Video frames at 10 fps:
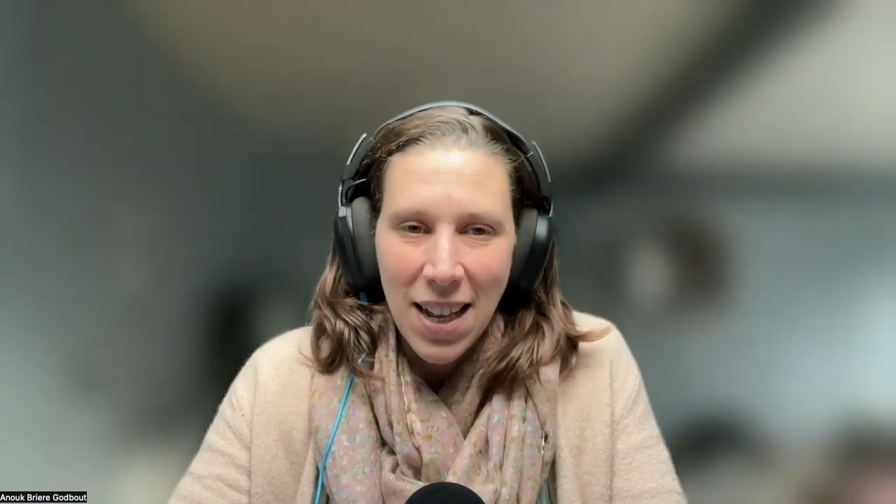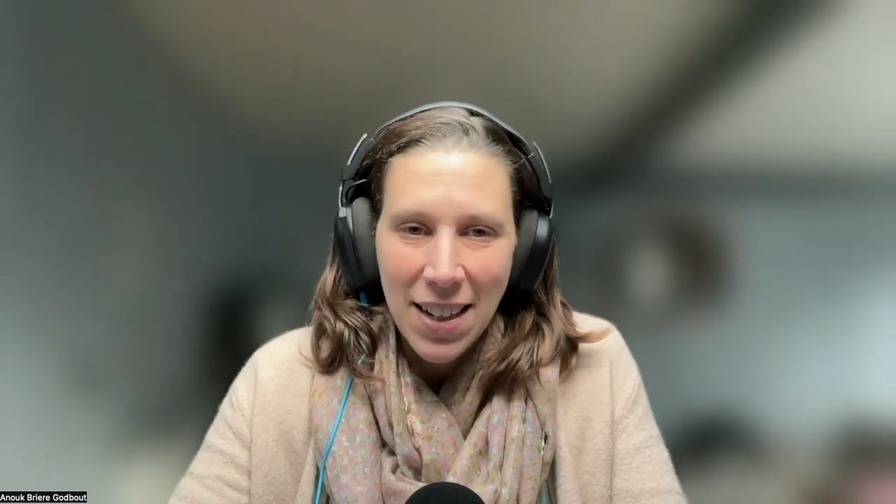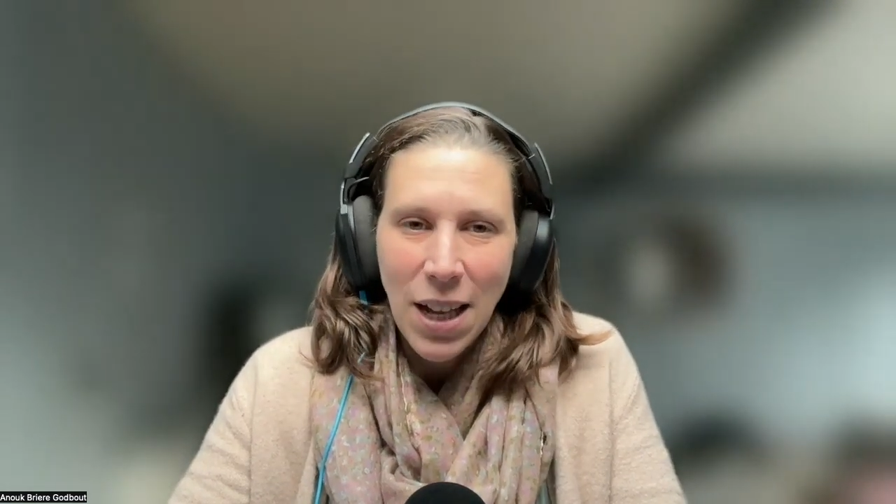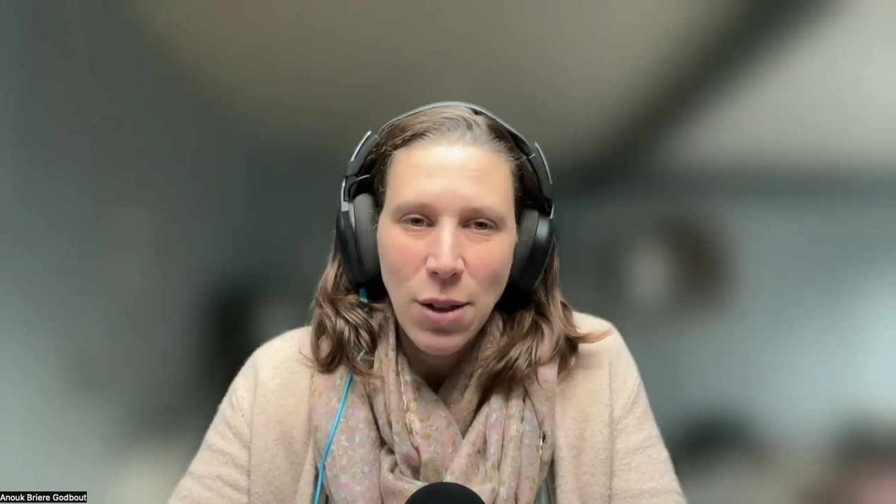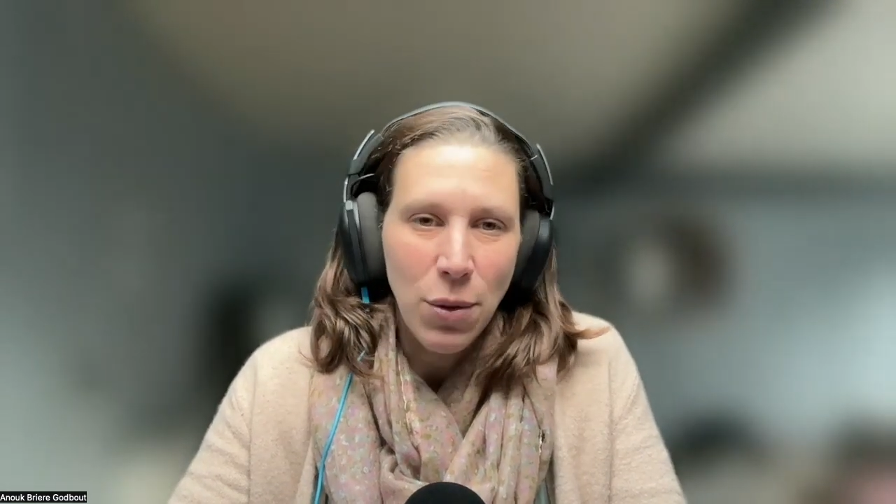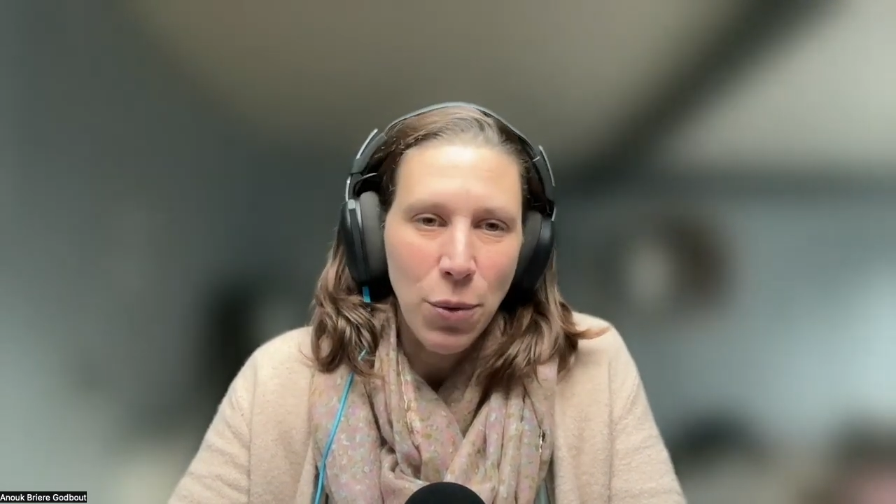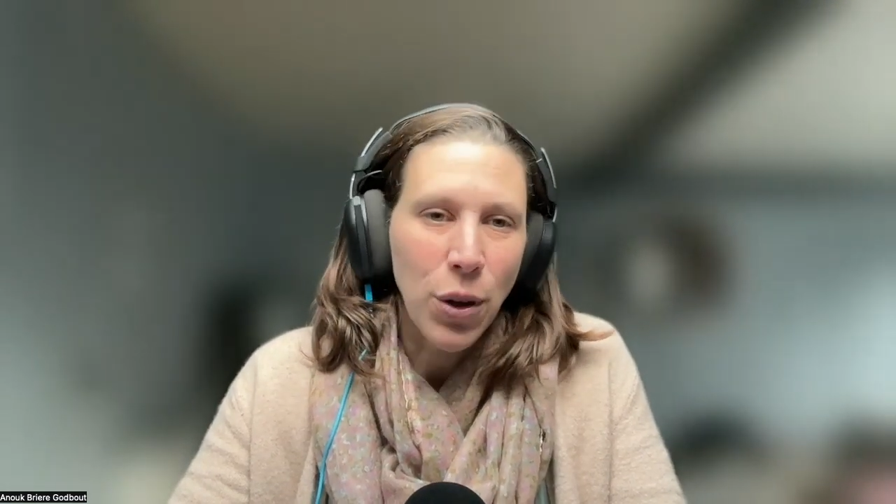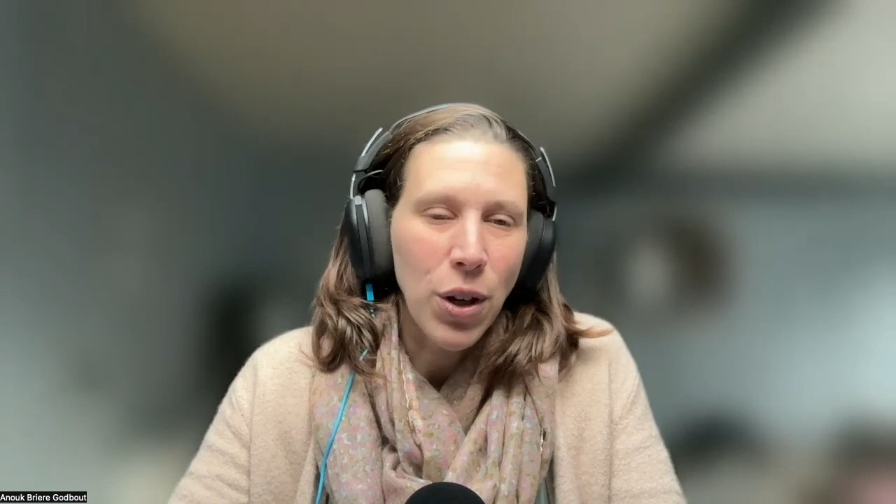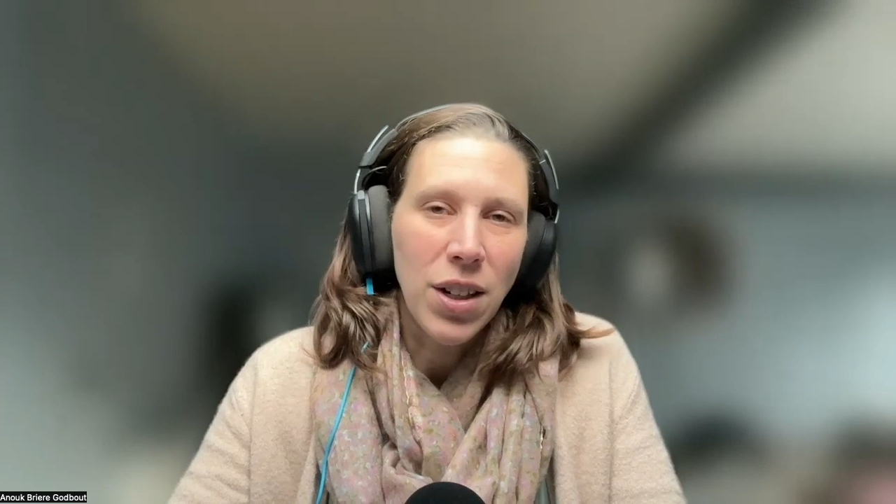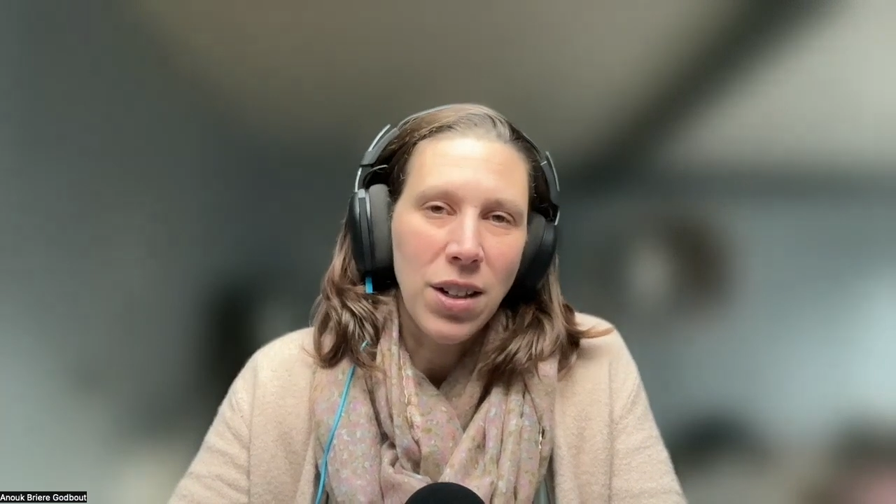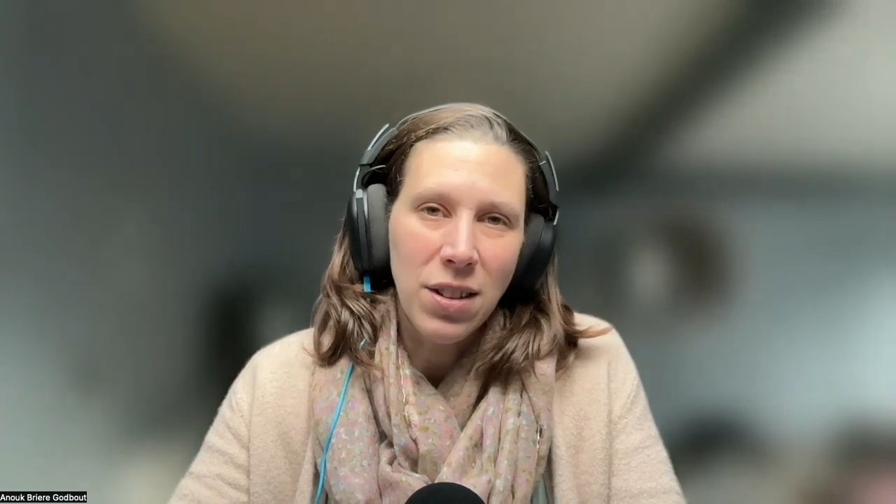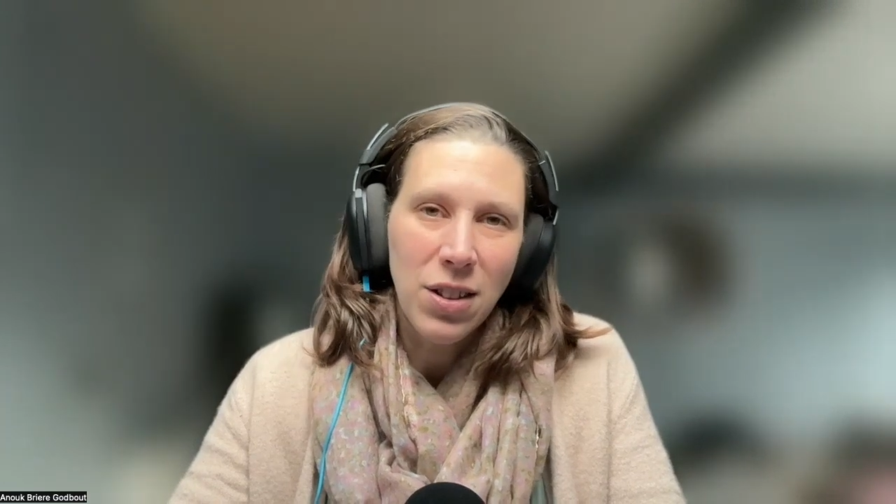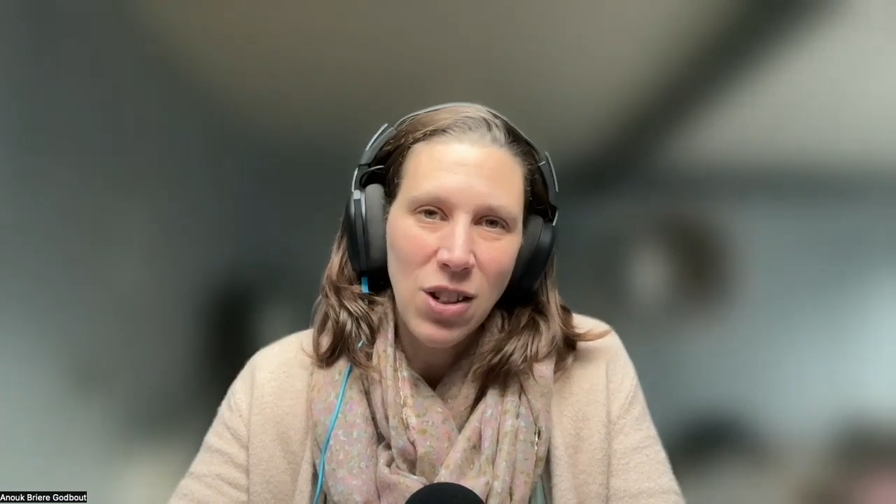And that's what we're going to